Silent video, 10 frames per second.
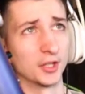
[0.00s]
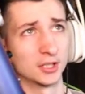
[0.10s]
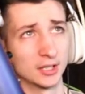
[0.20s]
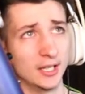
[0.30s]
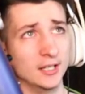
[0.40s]
the
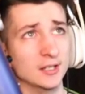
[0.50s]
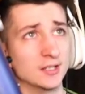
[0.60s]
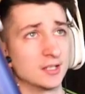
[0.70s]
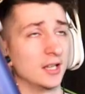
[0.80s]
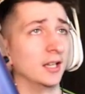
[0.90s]

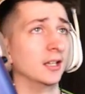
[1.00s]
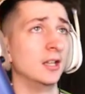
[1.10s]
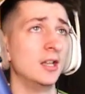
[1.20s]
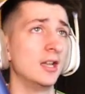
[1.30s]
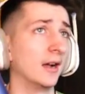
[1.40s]
cleanse and
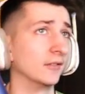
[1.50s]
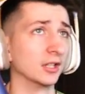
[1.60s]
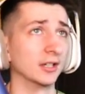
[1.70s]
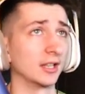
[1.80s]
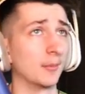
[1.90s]

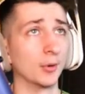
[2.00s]
everything like that.